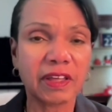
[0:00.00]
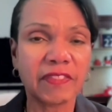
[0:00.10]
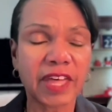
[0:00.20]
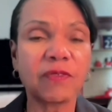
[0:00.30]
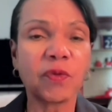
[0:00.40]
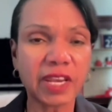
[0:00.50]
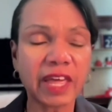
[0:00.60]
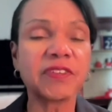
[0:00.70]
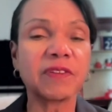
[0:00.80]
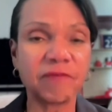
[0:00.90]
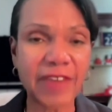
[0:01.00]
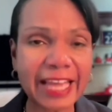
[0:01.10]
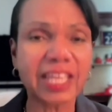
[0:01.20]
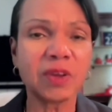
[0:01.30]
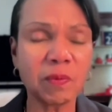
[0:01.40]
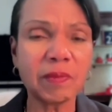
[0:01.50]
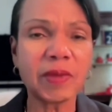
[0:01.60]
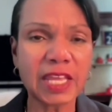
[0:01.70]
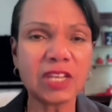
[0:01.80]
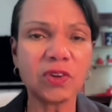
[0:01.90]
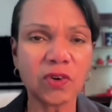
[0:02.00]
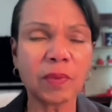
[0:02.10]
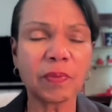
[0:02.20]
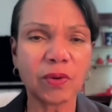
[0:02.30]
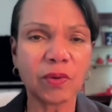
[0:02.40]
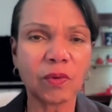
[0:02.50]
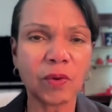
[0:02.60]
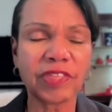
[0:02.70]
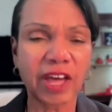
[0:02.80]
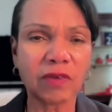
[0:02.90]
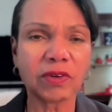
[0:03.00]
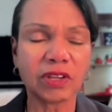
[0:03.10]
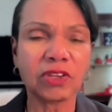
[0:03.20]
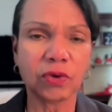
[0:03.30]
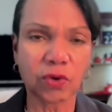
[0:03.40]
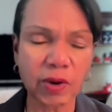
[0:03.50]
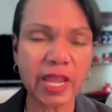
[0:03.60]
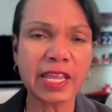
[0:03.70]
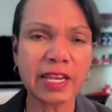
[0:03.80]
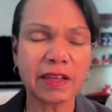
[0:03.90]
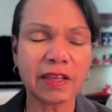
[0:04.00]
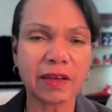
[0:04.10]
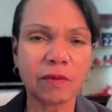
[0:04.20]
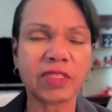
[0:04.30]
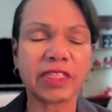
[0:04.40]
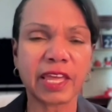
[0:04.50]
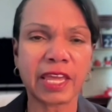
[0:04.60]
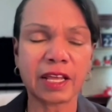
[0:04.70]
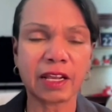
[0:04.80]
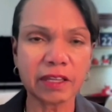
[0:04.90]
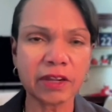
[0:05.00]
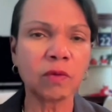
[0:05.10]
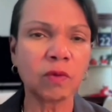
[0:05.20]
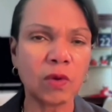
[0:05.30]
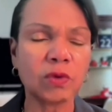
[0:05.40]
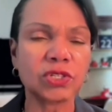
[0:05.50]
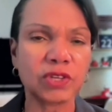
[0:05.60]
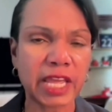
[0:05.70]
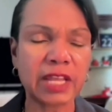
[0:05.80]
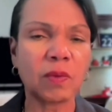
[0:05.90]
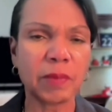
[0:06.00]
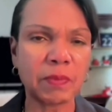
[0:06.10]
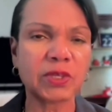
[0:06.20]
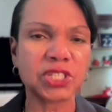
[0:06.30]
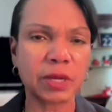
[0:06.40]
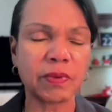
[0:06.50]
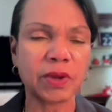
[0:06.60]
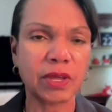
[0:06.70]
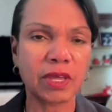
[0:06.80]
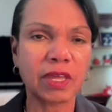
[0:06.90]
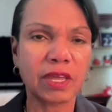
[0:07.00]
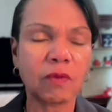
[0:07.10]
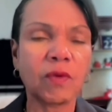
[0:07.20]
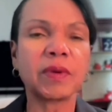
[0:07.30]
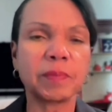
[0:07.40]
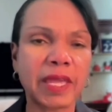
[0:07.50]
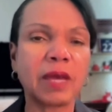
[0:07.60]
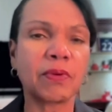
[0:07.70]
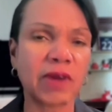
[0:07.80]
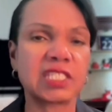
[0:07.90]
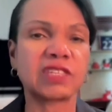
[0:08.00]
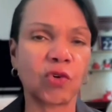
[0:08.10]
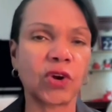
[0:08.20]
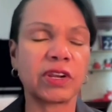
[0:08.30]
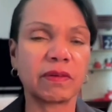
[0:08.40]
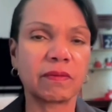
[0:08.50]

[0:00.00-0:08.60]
that if we left a vacuum in Europe without Ukraine with a clear road to NATO membership, we would pay a price for it.